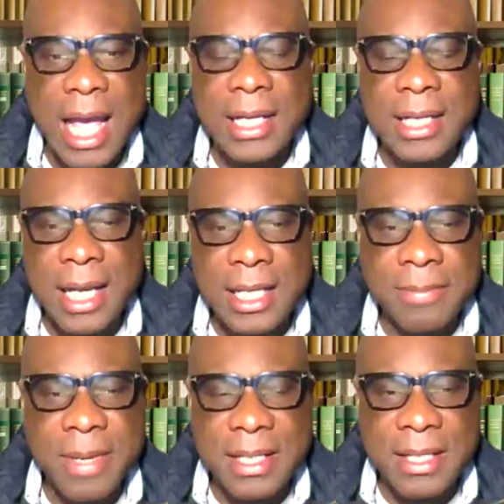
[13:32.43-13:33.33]
and
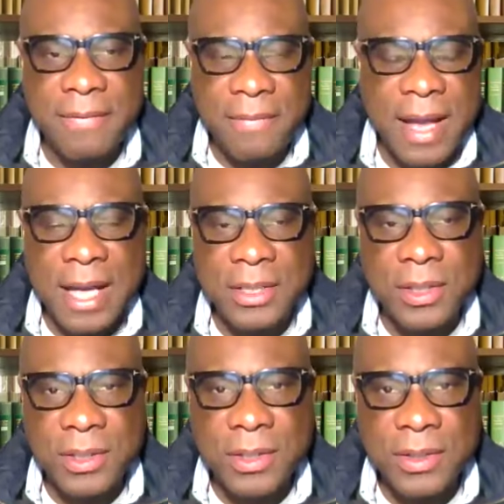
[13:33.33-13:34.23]
expensive
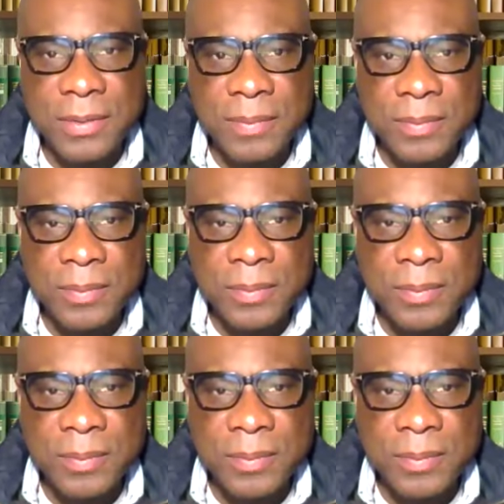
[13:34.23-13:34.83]
factors.